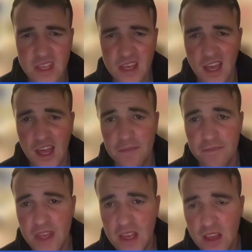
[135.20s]

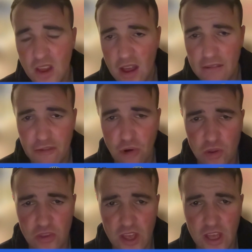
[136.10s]
I
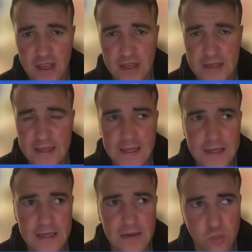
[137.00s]
thought that
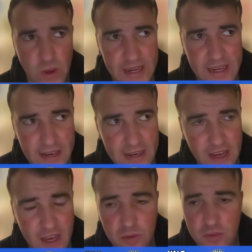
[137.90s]
when
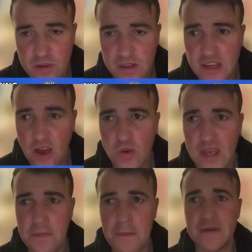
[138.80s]
the
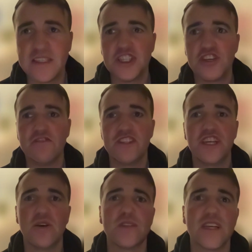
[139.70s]
goalkeeper position for
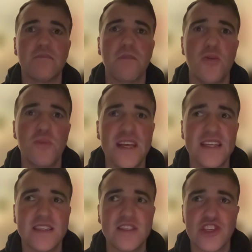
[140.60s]
Chelsea at the moment
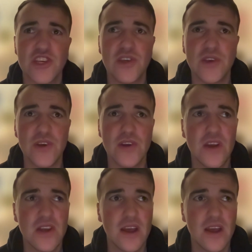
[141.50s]
isn't secure.